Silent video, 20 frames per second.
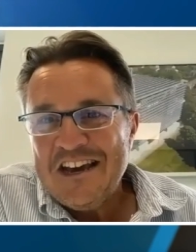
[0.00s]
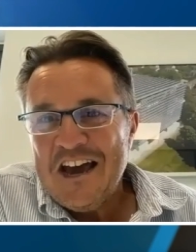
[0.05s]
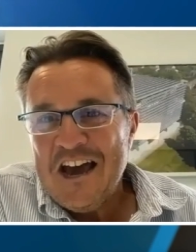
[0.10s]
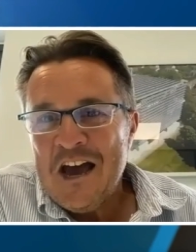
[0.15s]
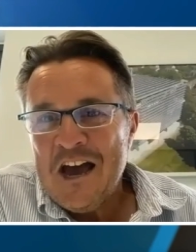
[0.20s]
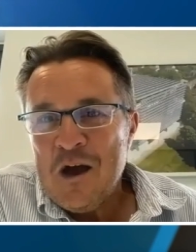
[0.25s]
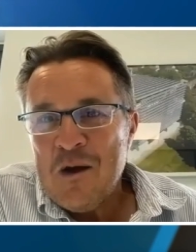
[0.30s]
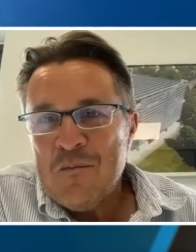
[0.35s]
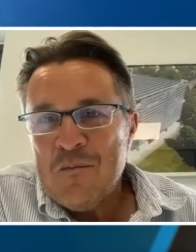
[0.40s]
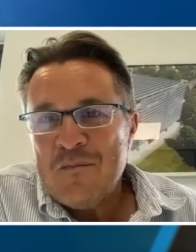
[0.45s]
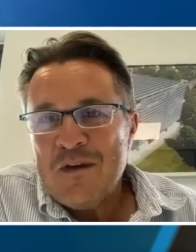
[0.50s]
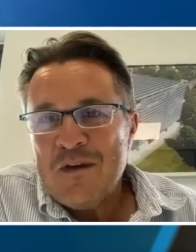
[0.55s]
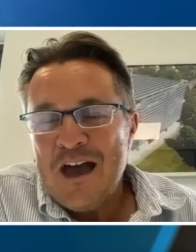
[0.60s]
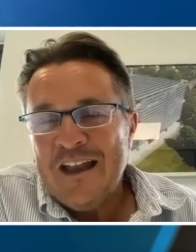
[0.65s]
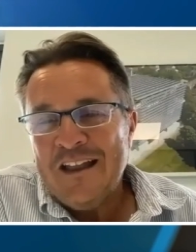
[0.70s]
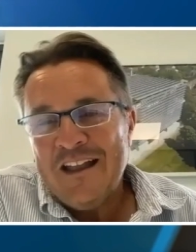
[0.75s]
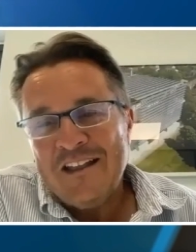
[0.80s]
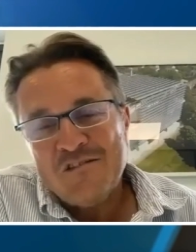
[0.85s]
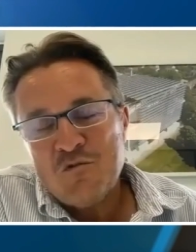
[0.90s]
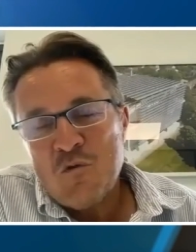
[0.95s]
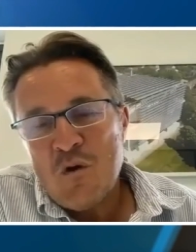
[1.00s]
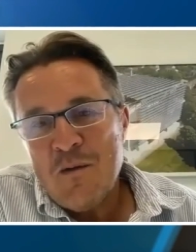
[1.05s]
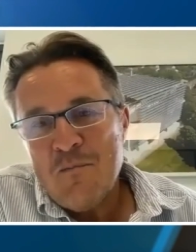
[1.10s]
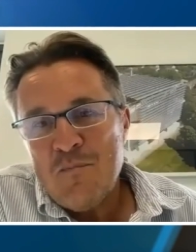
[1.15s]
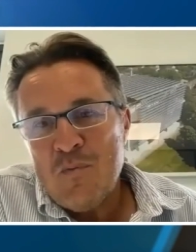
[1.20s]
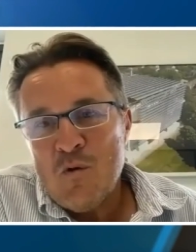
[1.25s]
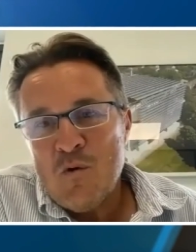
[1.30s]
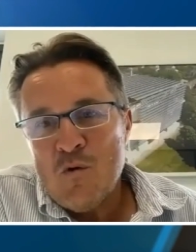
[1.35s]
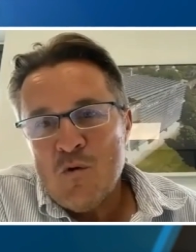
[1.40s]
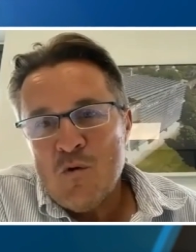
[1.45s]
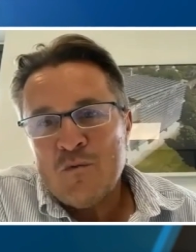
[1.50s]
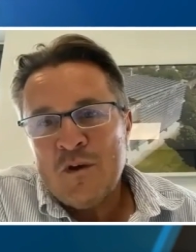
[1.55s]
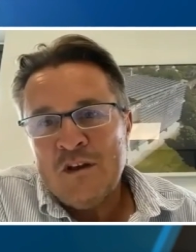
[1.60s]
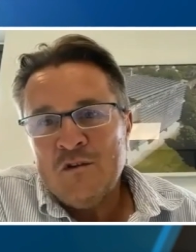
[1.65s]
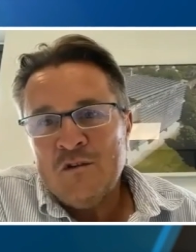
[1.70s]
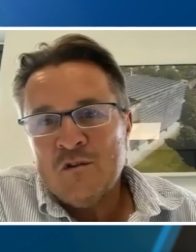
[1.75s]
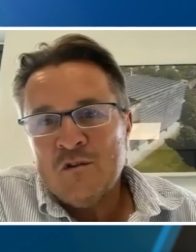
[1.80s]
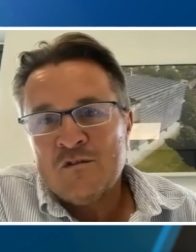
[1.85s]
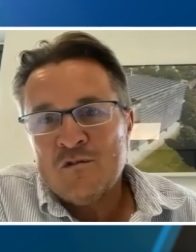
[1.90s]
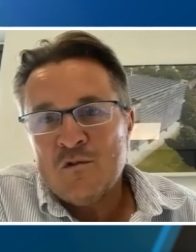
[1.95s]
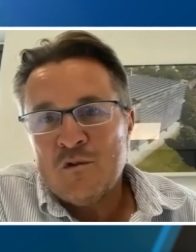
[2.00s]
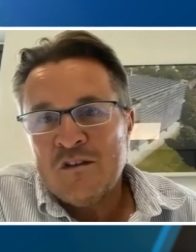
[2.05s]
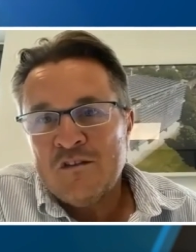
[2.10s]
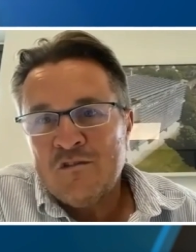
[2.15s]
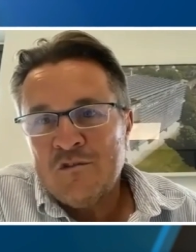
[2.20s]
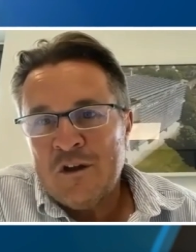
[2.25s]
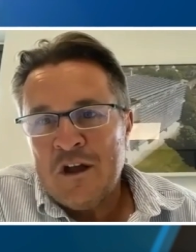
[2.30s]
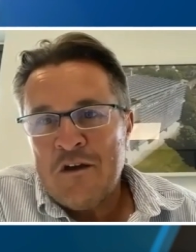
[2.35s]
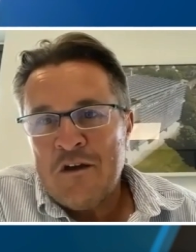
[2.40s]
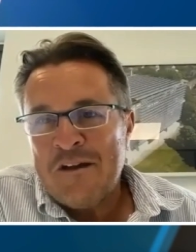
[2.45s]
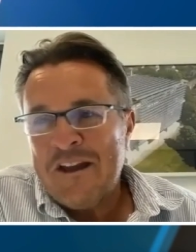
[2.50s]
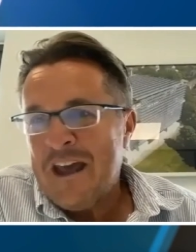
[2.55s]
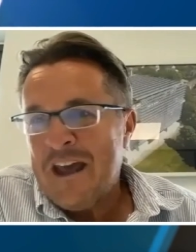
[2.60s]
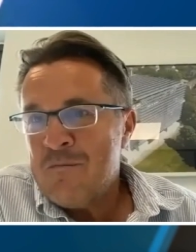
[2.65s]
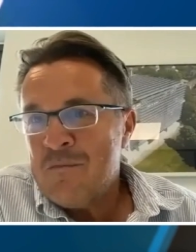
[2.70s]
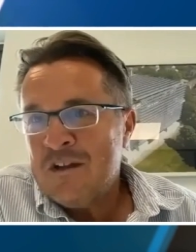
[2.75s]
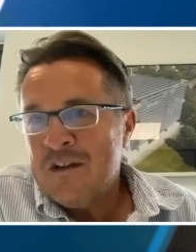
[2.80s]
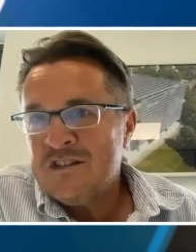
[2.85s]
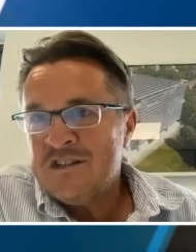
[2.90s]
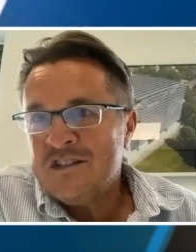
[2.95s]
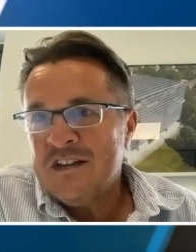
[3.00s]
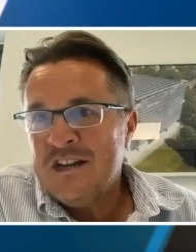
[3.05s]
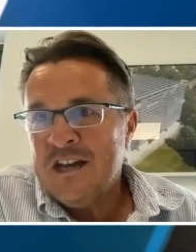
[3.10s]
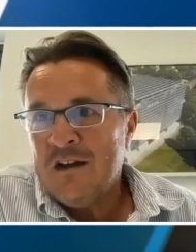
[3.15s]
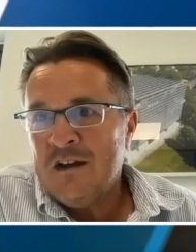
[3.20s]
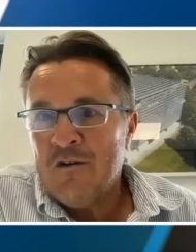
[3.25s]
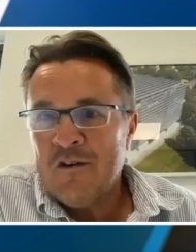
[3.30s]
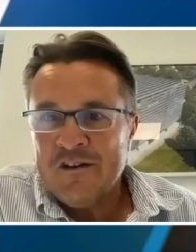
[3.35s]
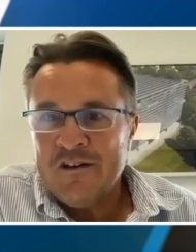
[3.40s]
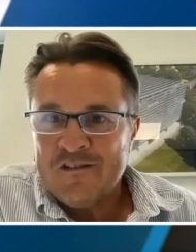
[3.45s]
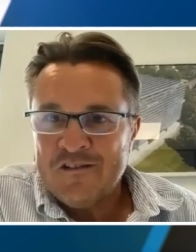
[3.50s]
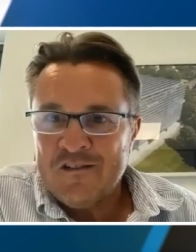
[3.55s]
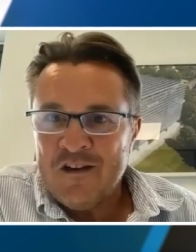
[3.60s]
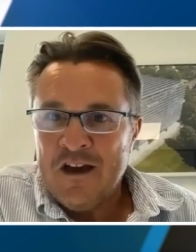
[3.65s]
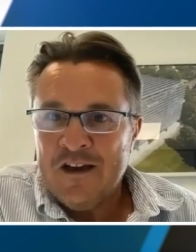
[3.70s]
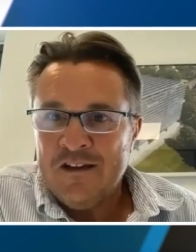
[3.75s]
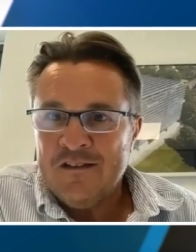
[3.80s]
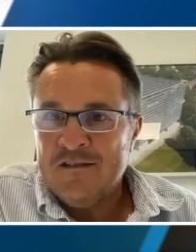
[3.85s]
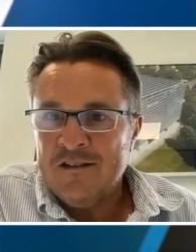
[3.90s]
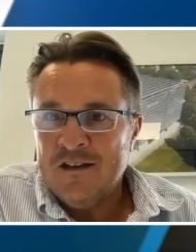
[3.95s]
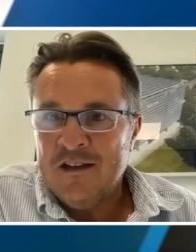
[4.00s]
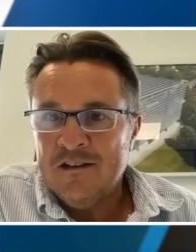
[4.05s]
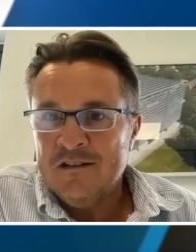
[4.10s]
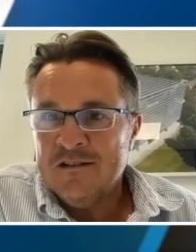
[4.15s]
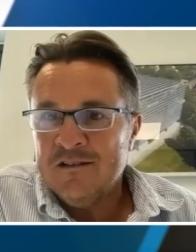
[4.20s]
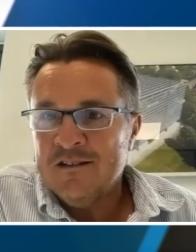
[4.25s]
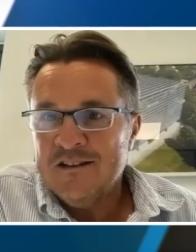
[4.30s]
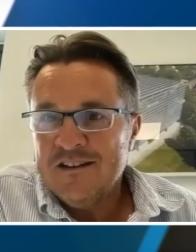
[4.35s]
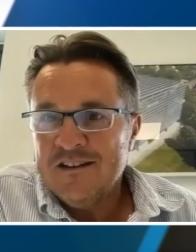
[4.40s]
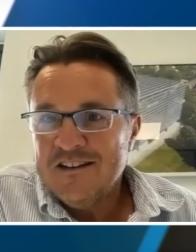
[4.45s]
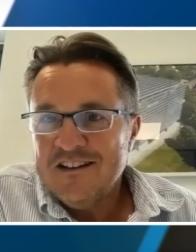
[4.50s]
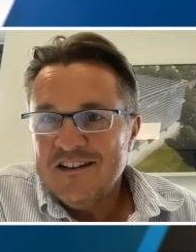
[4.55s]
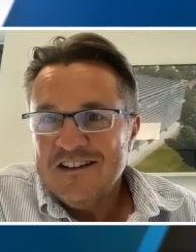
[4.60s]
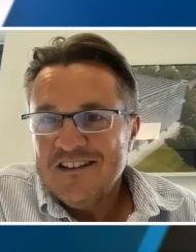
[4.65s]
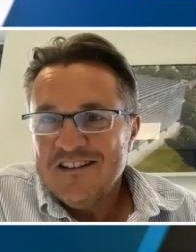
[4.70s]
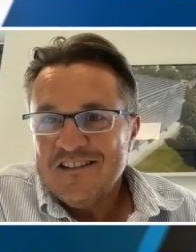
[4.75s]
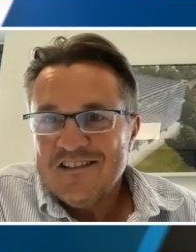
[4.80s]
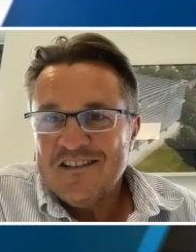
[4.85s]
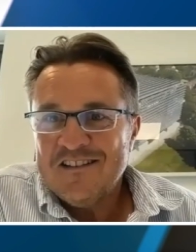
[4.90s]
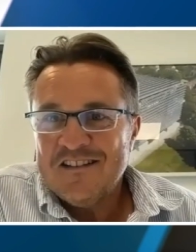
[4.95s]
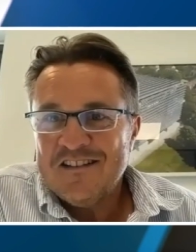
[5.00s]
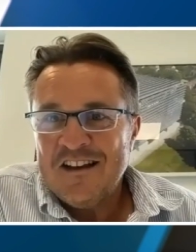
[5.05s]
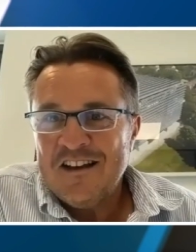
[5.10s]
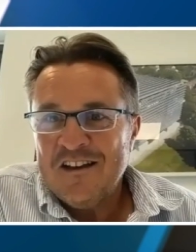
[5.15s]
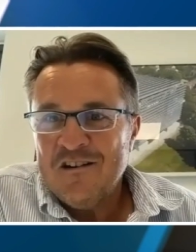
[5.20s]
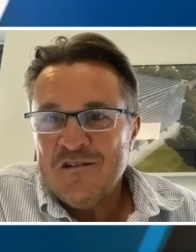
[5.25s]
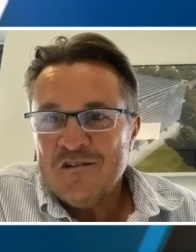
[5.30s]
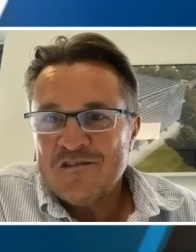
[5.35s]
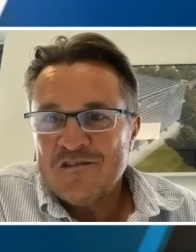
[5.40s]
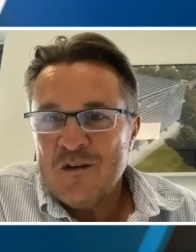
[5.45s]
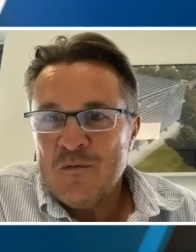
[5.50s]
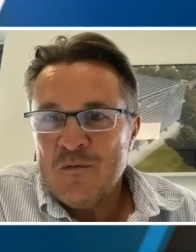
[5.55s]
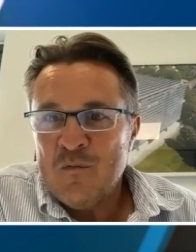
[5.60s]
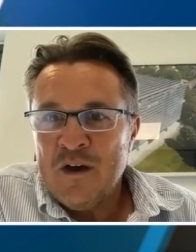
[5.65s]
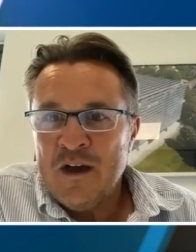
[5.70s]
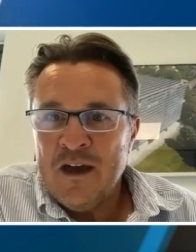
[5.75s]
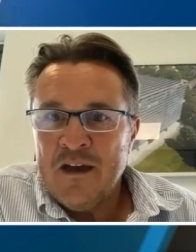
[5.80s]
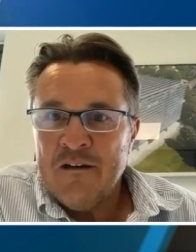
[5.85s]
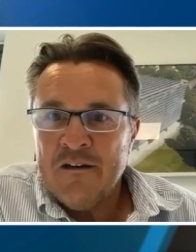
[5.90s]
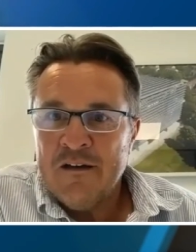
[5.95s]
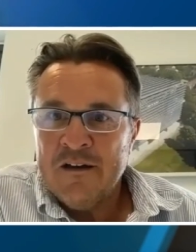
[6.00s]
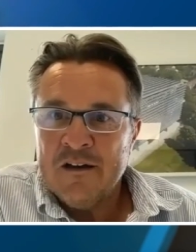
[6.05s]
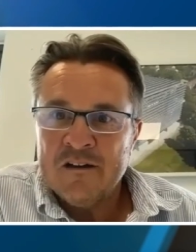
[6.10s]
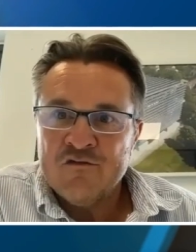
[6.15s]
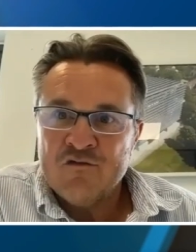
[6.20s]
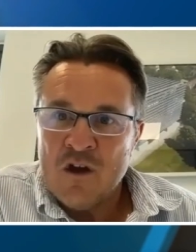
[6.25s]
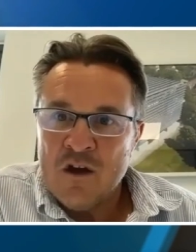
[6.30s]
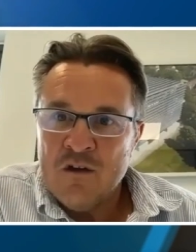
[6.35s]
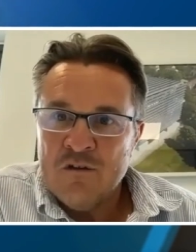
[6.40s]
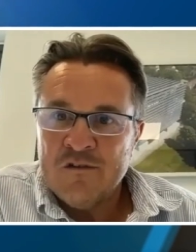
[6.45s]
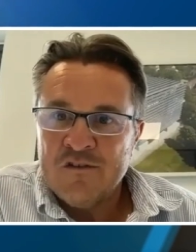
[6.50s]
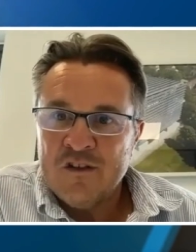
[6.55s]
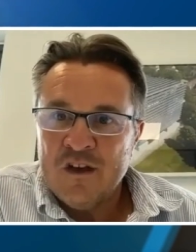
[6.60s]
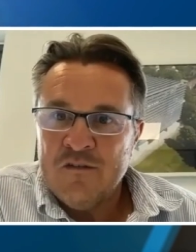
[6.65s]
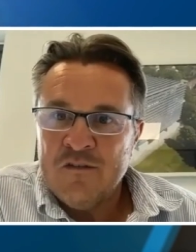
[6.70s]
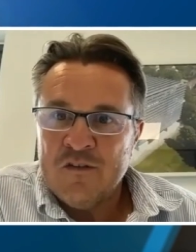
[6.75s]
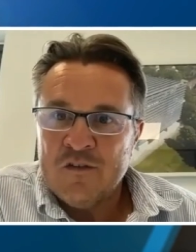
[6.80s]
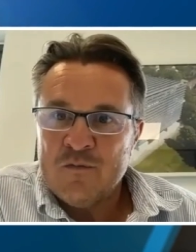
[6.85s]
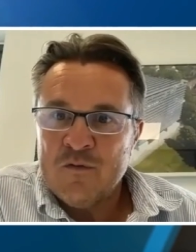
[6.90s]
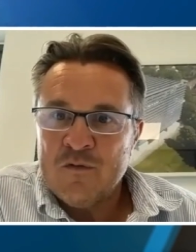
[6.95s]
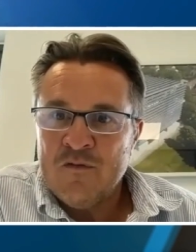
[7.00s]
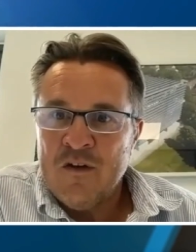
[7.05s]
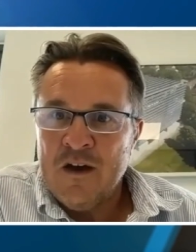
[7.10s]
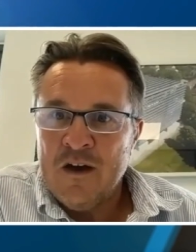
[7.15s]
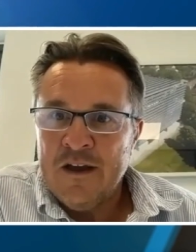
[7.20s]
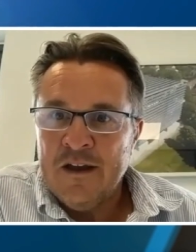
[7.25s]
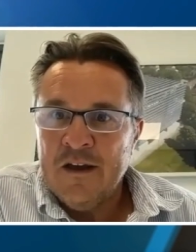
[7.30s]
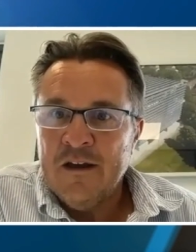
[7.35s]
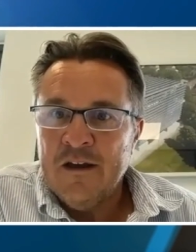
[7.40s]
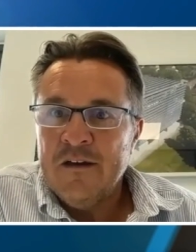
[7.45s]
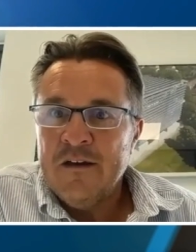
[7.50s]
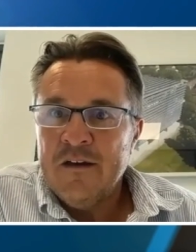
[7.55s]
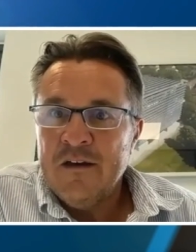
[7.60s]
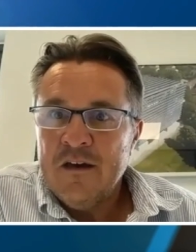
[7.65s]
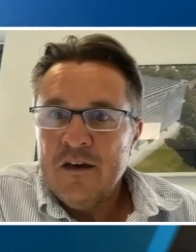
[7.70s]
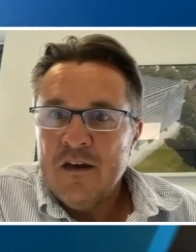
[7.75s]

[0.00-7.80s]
um, and that's quite important when you're talking to an O and M engineer on a site in Sicily or somewhere, and a drone service provider.